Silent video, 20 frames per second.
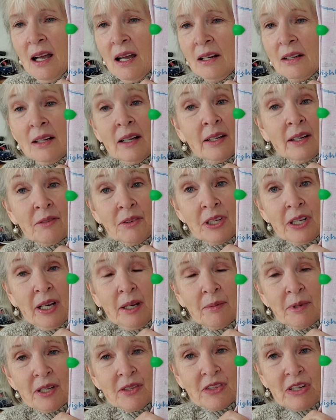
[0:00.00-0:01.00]
Not every day
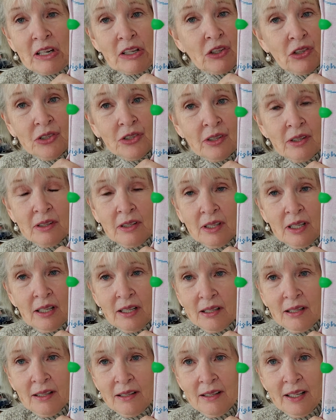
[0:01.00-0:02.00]
because I couldn't
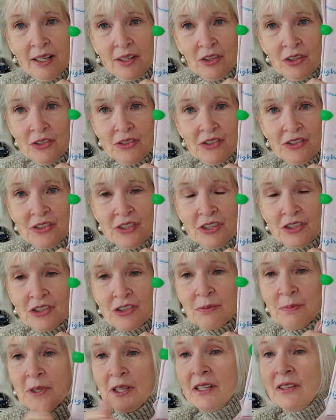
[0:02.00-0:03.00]

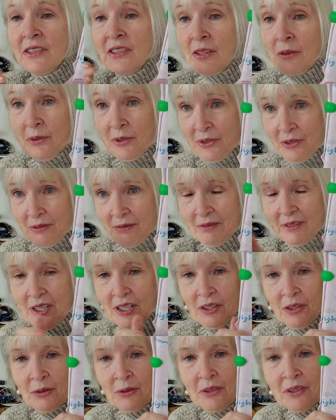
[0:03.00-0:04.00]
stitch, because I will
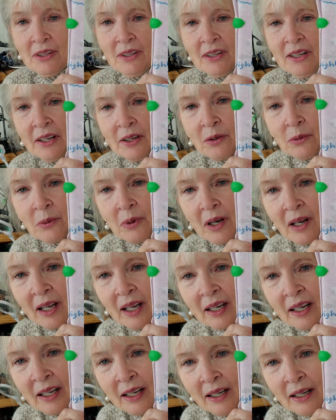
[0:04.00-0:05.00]
tell you a little later why.
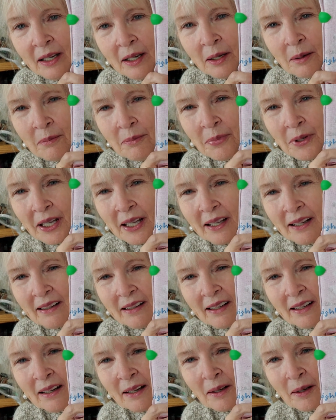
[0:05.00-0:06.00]
But
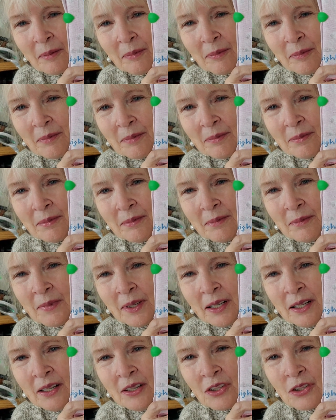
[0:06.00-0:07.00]

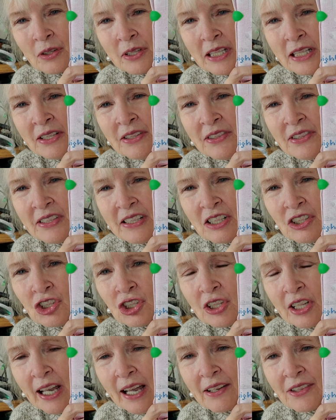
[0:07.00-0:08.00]
so I didn't stitch
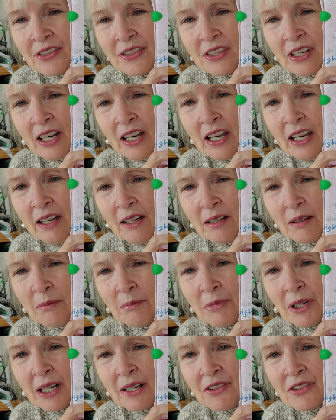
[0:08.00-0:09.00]
last night,
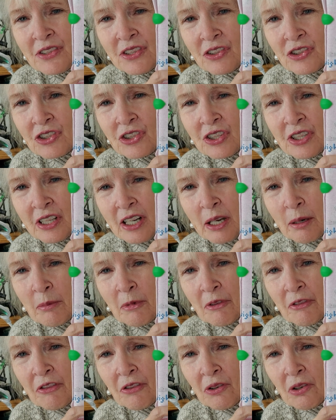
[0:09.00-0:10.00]
but I stitched the night
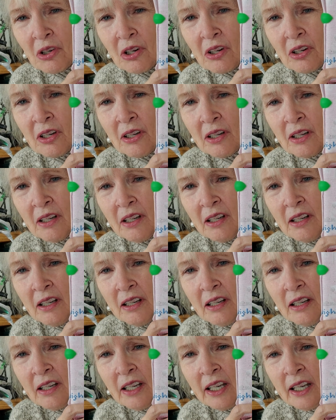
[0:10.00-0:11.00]
before,
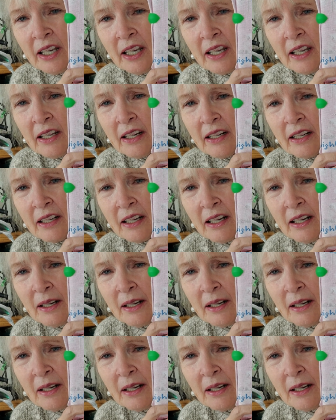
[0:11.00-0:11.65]
and